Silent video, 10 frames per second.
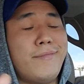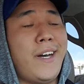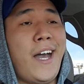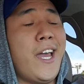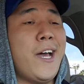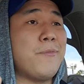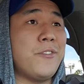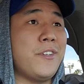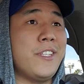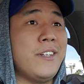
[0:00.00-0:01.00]
I
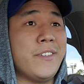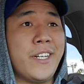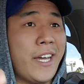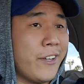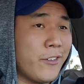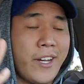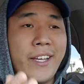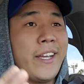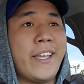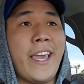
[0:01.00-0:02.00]
absolutely love it. I, I
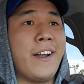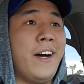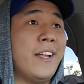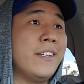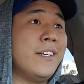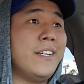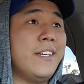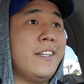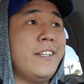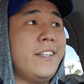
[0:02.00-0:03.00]
get on,
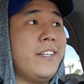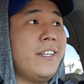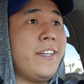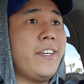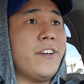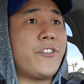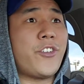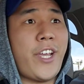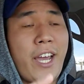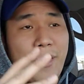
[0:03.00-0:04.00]
you know,
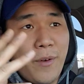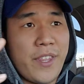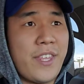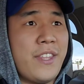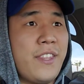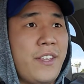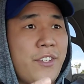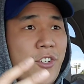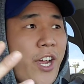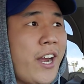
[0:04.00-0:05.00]
chat within the
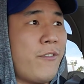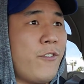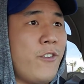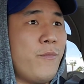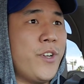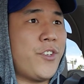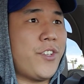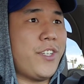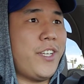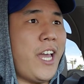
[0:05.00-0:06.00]
chat room,
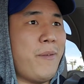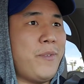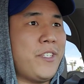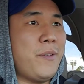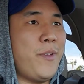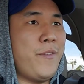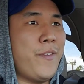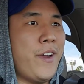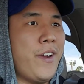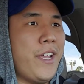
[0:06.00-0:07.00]
which happens to be
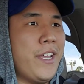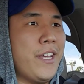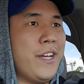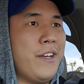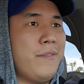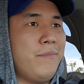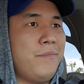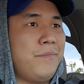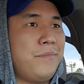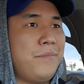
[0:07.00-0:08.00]
very, um,